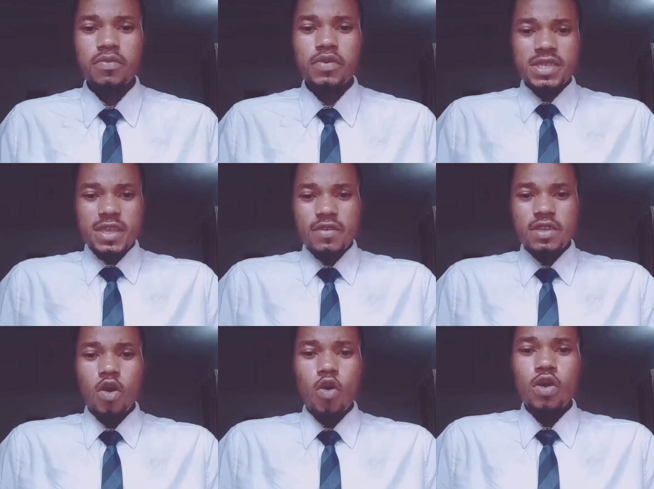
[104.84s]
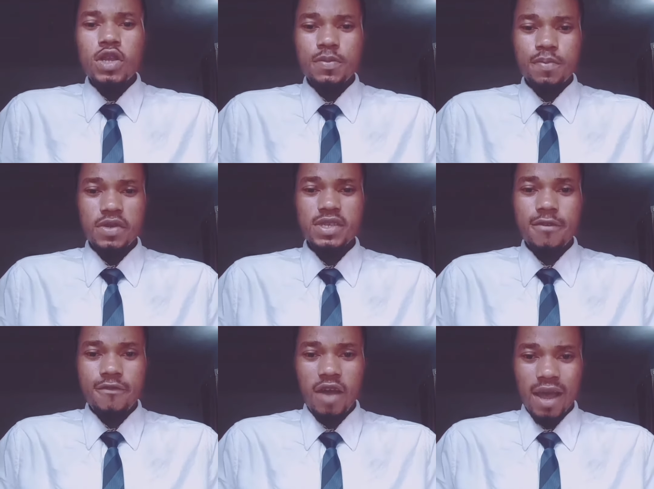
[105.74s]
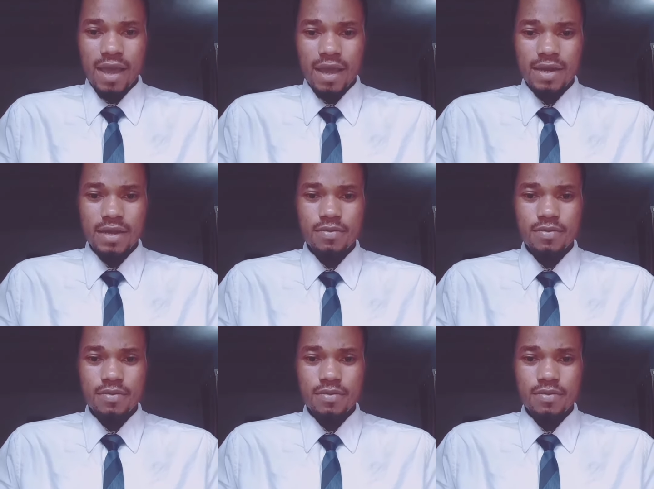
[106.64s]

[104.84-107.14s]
receiving the Holy Spirit and fire.